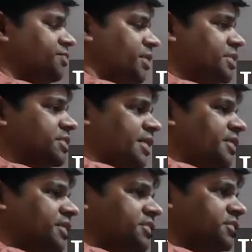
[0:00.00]
Where is this
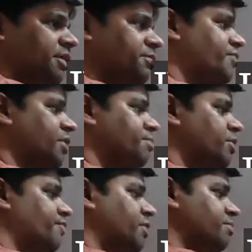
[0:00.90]
kinetic energy coming from?
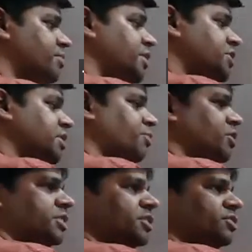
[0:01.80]
From initial
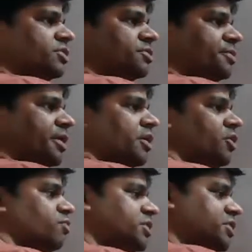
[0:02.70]
potential energy of the spring,
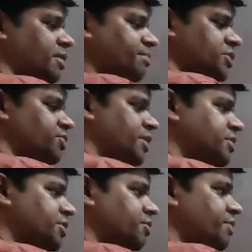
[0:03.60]
which is compressed to an
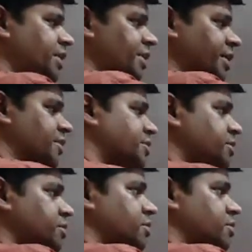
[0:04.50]
extent of delta x.